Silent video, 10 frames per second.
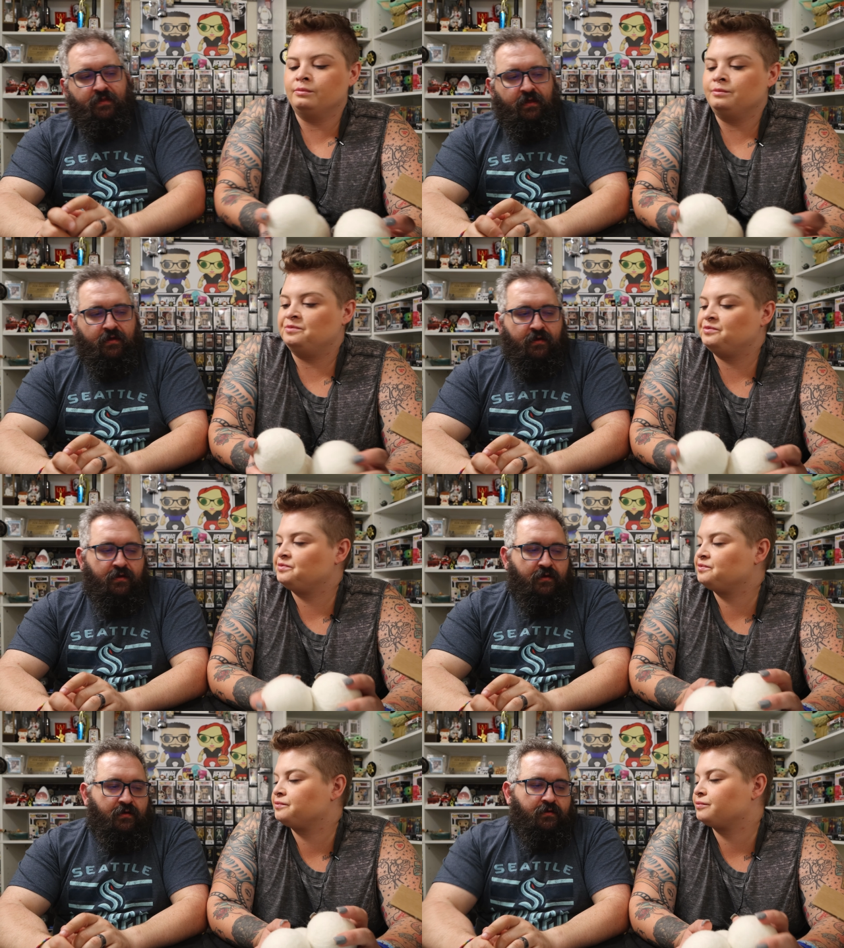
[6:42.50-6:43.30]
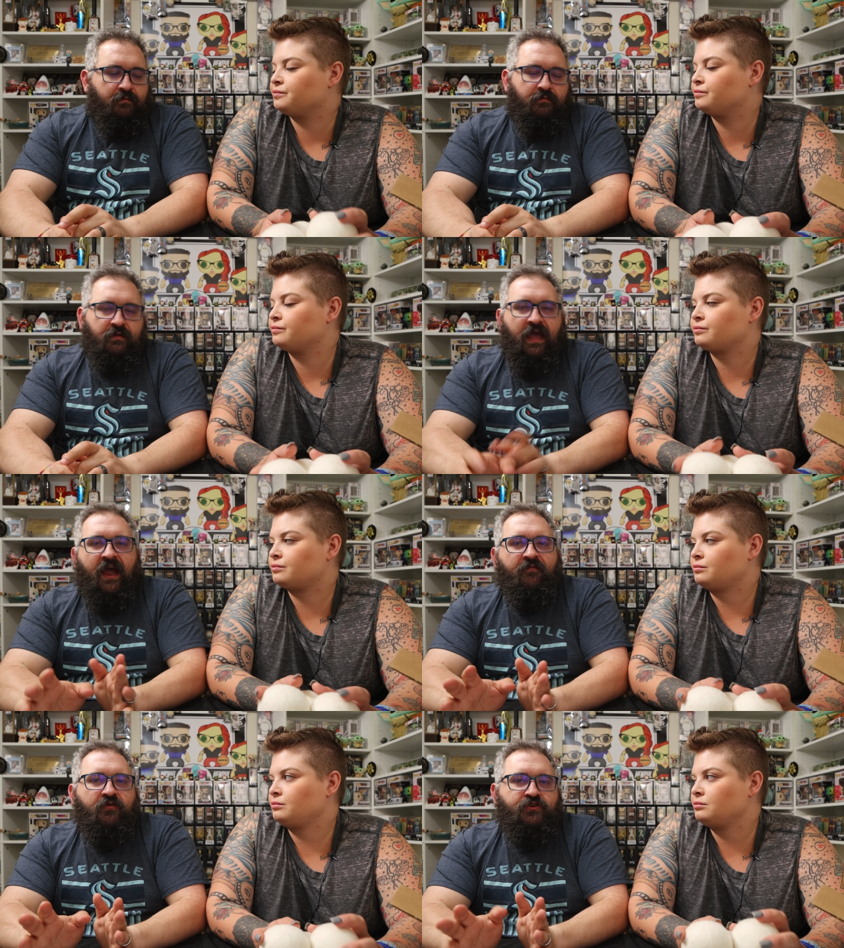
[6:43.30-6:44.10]
Speaker 1: the
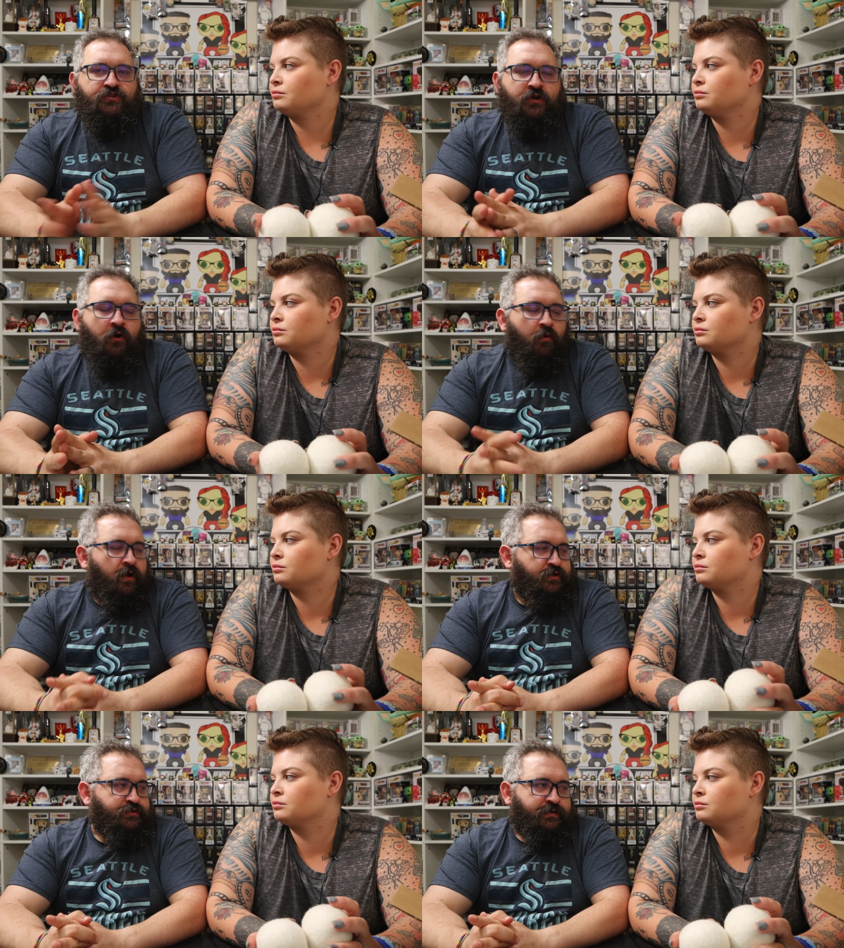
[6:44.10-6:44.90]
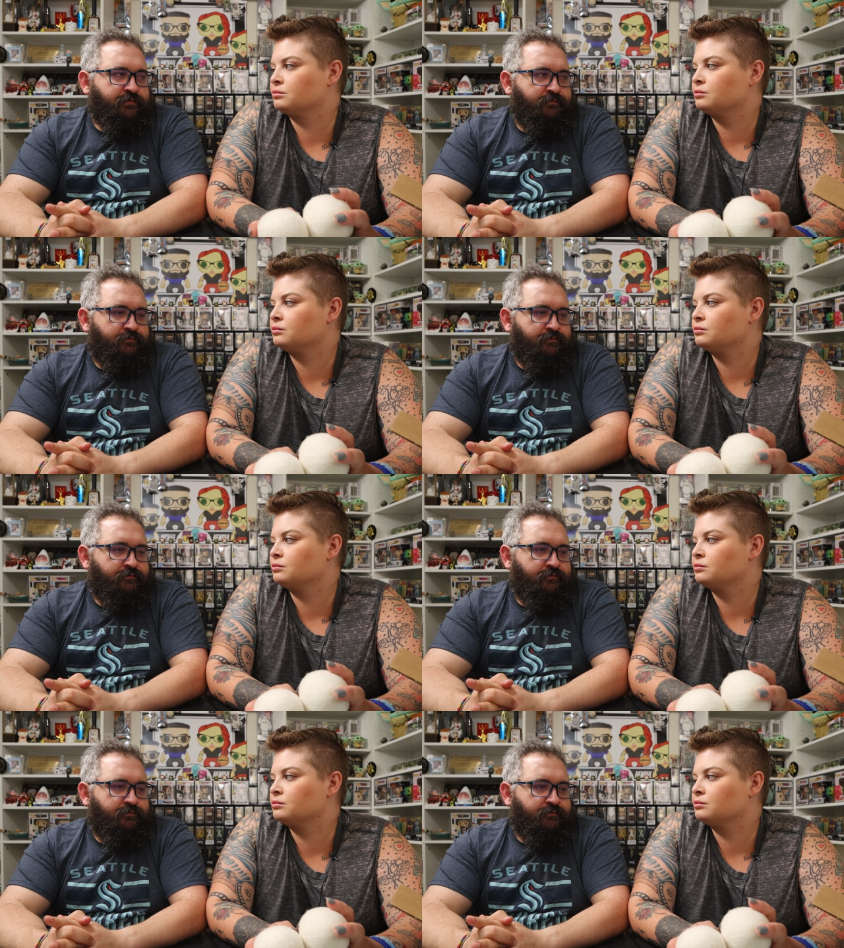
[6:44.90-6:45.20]
average Joe question.